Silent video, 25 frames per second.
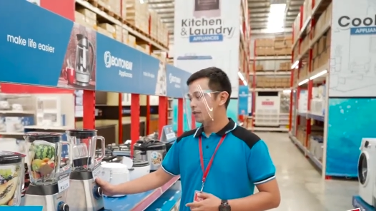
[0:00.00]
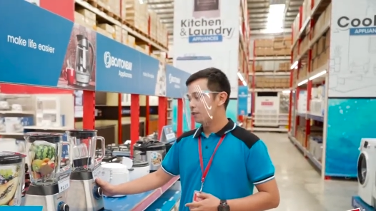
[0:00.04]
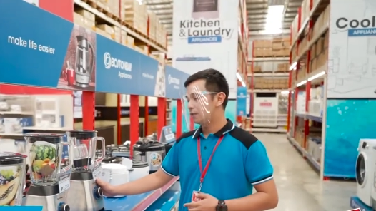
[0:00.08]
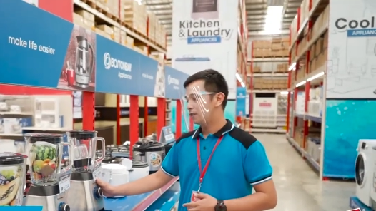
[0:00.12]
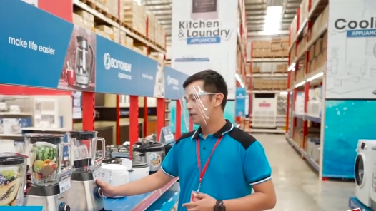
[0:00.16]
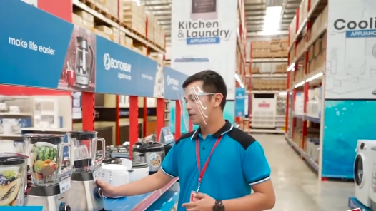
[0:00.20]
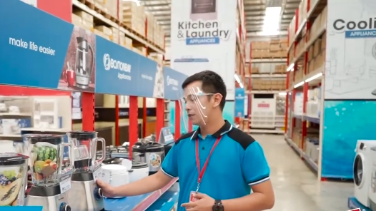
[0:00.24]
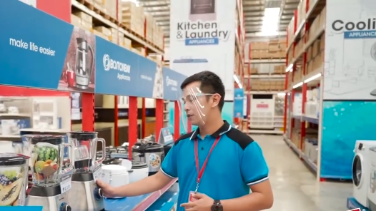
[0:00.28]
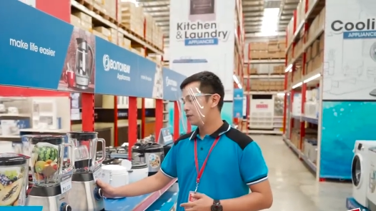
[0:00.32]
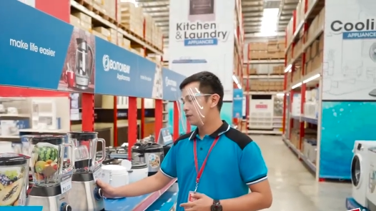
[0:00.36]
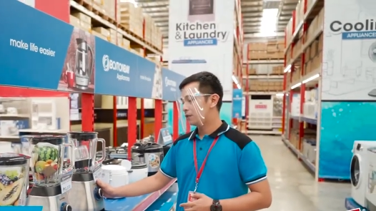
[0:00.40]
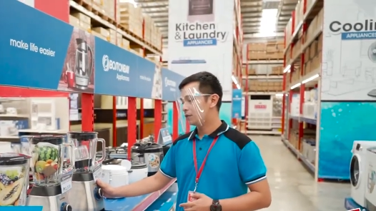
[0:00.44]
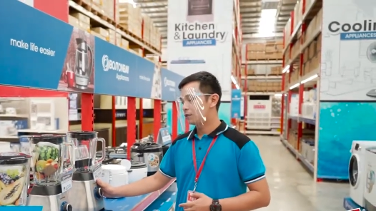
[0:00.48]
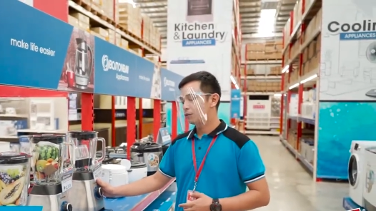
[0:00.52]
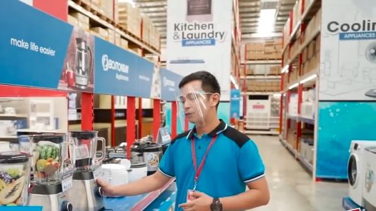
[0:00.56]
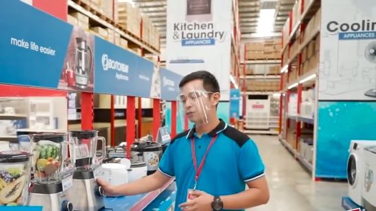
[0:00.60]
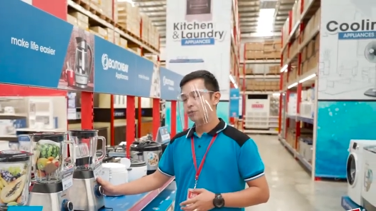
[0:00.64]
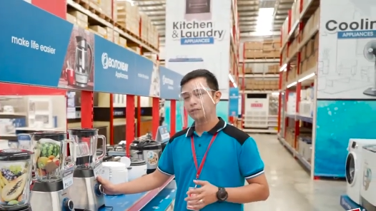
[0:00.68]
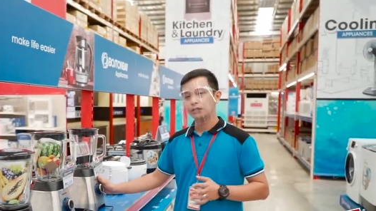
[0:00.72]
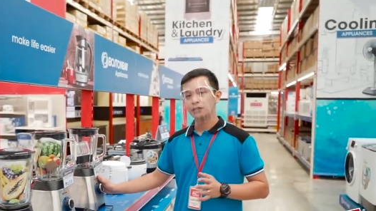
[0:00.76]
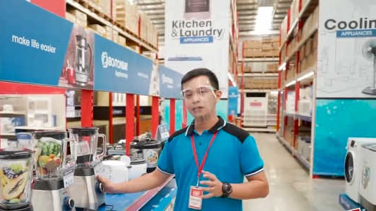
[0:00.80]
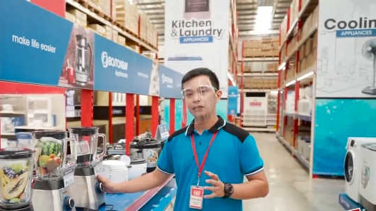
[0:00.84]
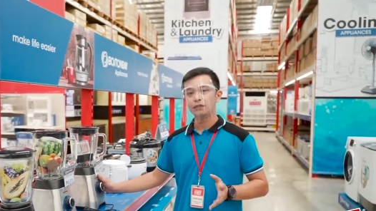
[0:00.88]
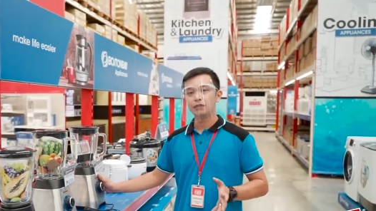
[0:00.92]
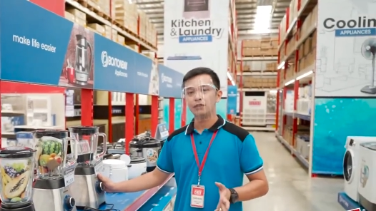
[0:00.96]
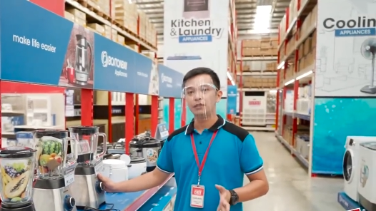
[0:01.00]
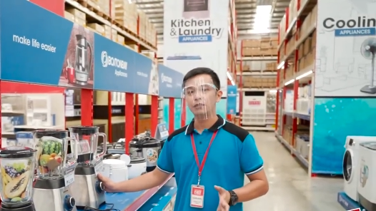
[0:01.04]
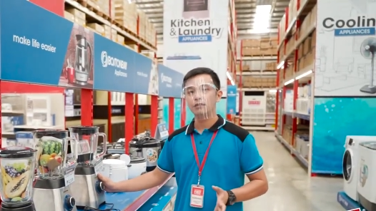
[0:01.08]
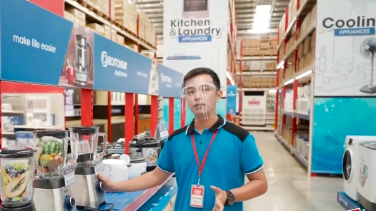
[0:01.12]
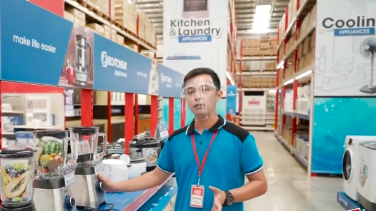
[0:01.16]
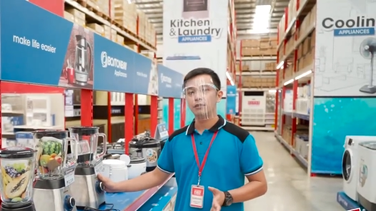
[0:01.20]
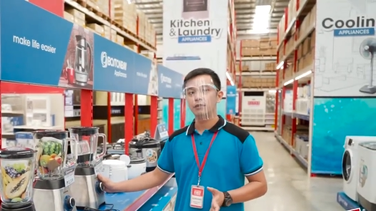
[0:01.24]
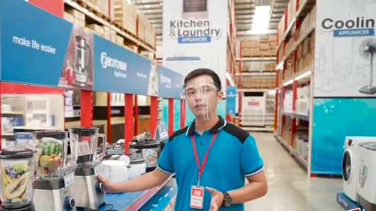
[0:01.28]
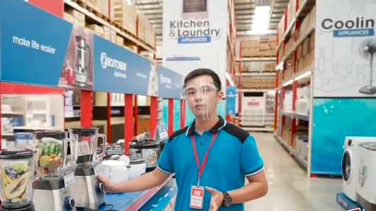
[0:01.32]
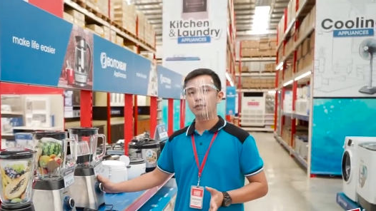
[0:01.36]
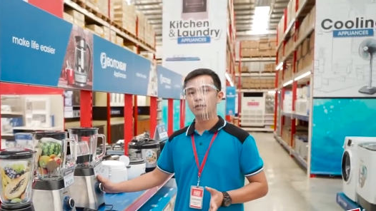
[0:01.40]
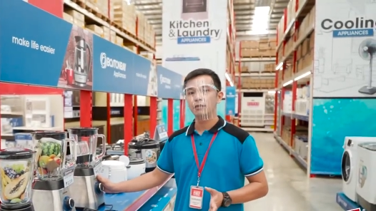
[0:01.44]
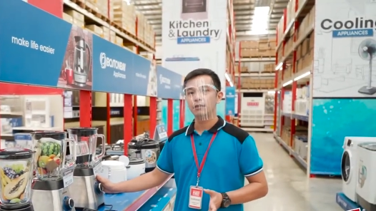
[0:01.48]
uh, or this
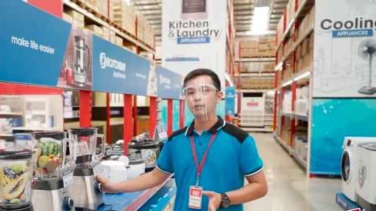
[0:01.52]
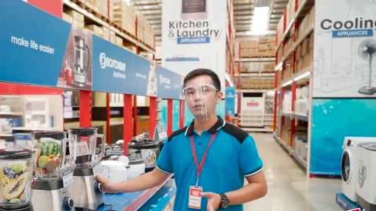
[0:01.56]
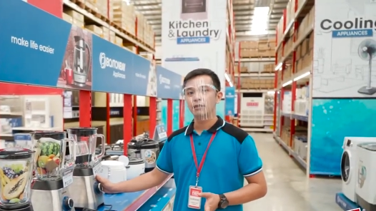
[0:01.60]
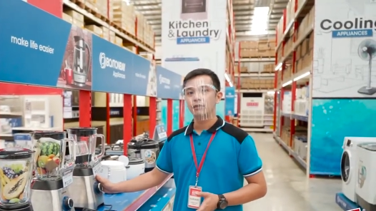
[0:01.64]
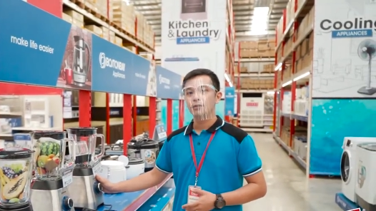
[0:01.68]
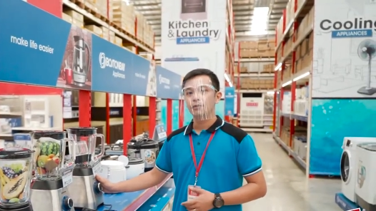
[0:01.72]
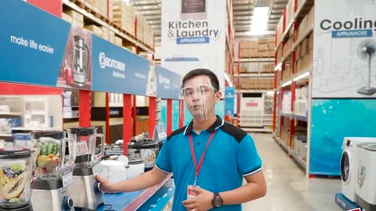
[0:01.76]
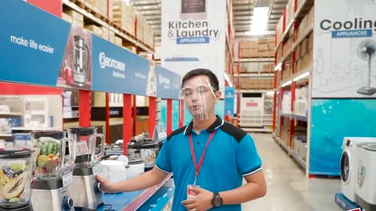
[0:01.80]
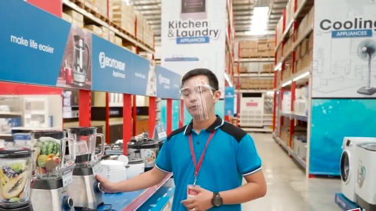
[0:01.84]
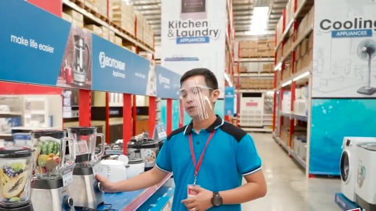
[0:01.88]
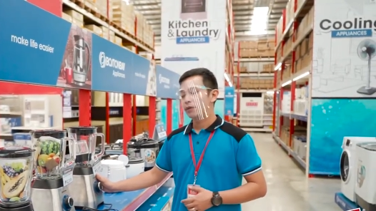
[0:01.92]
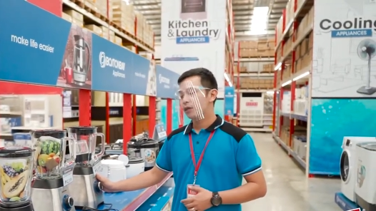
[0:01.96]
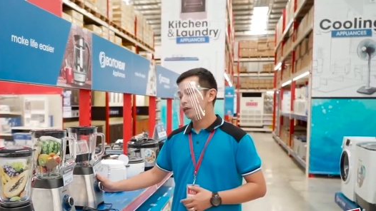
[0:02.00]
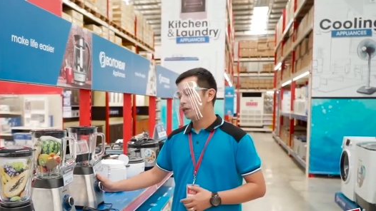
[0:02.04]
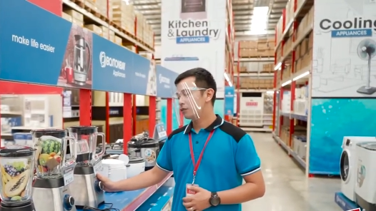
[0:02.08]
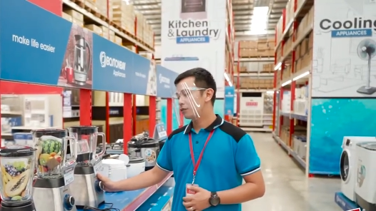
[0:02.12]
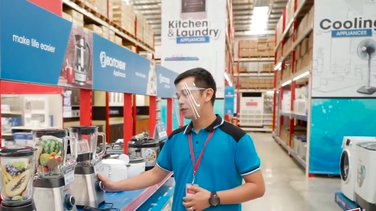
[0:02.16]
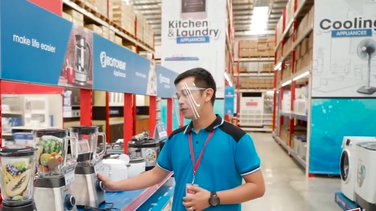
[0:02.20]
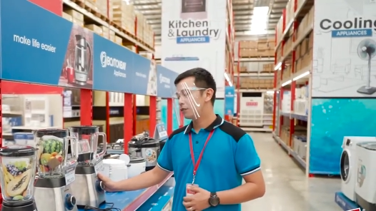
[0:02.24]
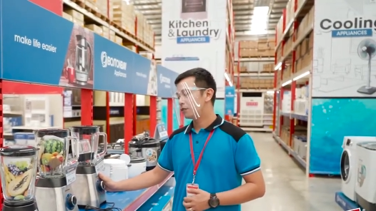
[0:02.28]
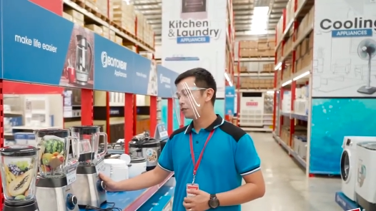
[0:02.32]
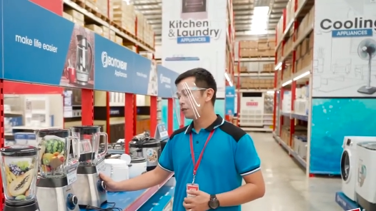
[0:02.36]
season we're actually